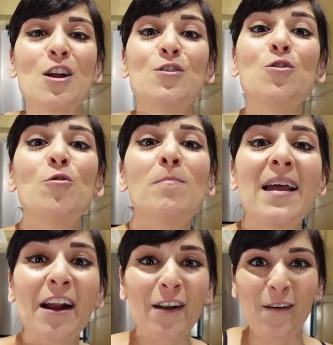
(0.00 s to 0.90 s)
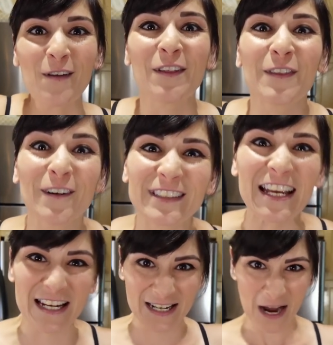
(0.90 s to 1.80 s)
Numero
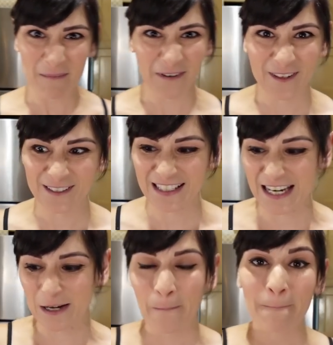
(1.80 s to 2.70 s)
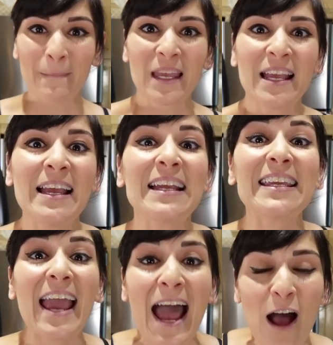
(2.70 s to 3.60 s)
13, number 13.
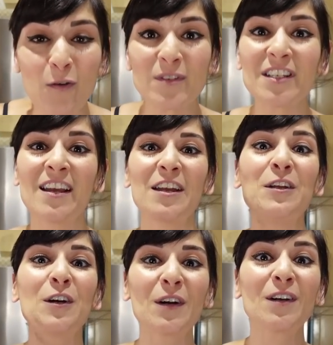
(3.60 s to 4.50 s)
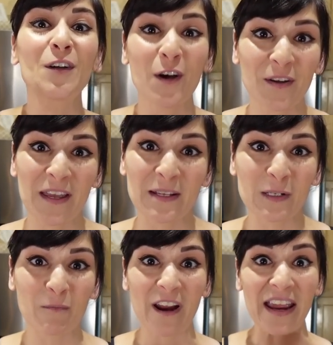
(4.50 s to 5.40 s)
Count your cooking
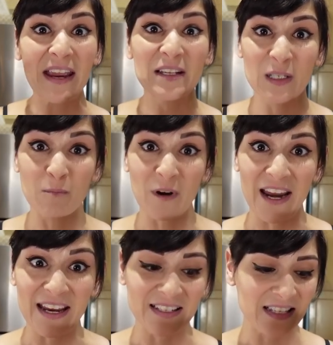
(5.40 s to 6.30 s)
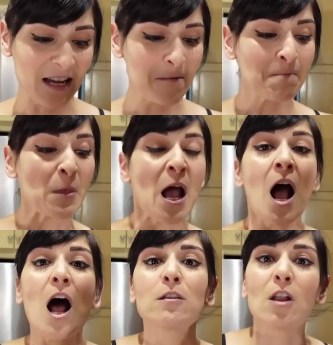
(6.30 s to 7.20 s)
spray sprays
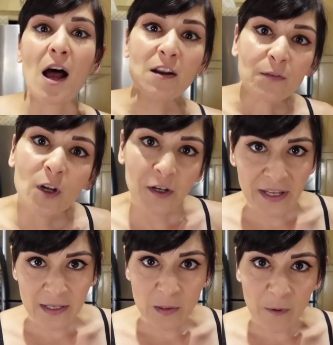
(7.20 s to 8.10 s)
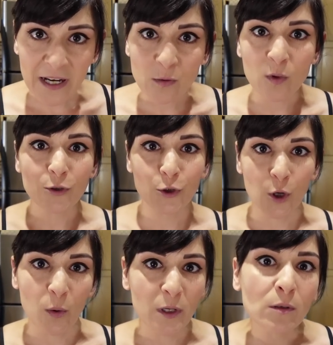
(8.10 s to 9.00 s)
a lot of cooking sprays will
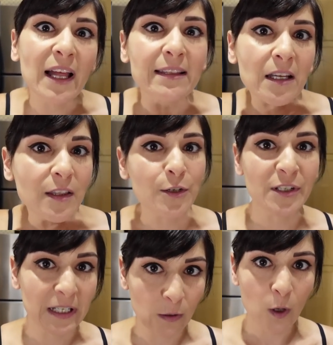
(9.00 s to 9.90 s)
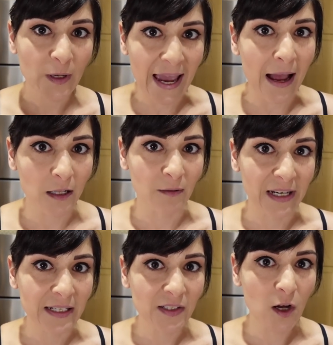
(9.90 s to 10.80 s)
show you like that there's zero
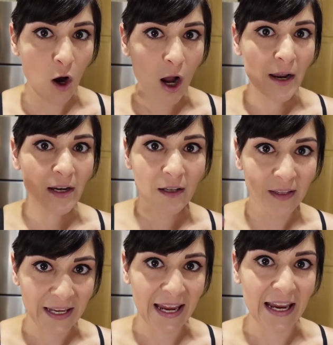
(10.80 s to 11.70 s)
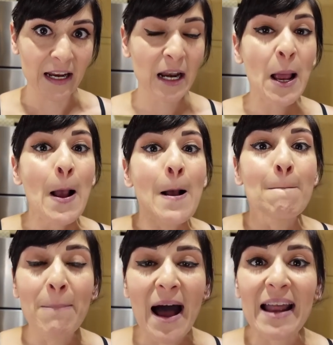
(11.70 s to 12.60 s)
calories on the can,
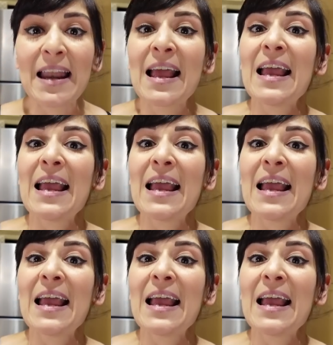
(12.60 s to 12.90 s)
but